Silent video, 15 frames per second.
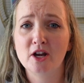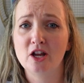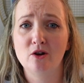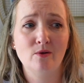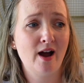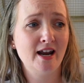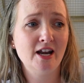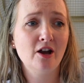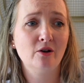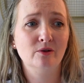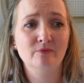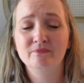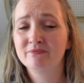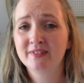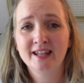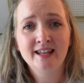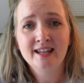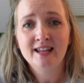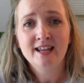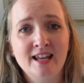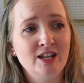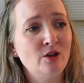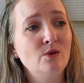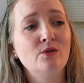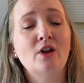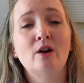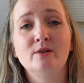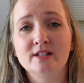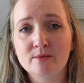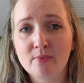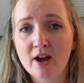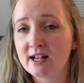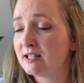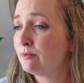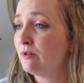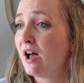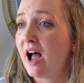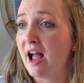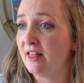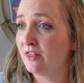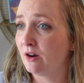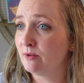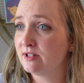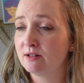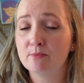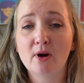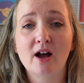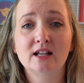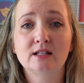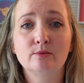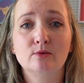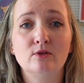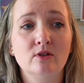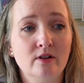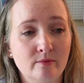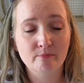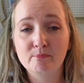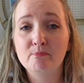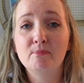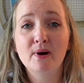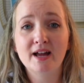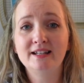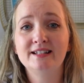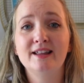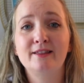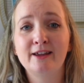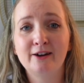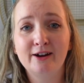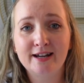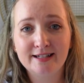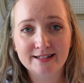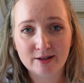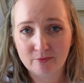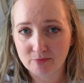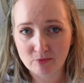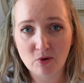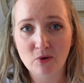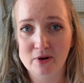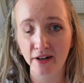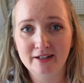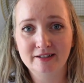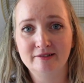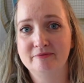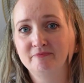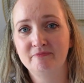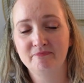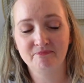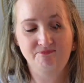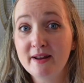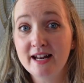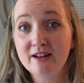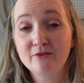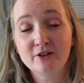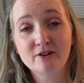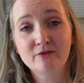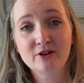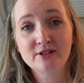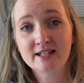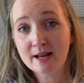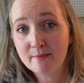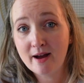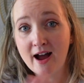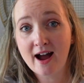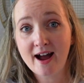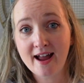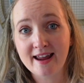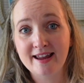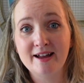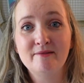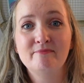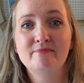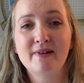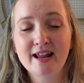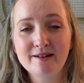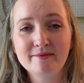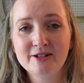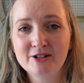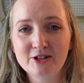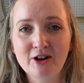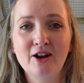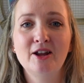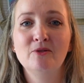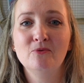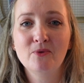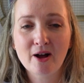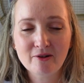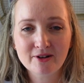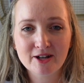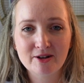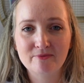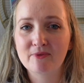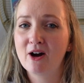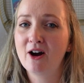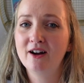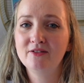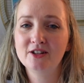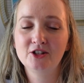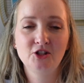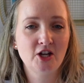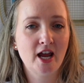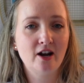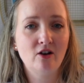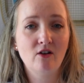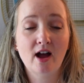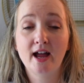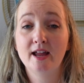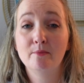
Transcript: you. I know. You thought it was impossible, I thought it was impossible, but there is more. If we are meeting for the first time, hi, my name is Shawn. Welcome. On this channel, I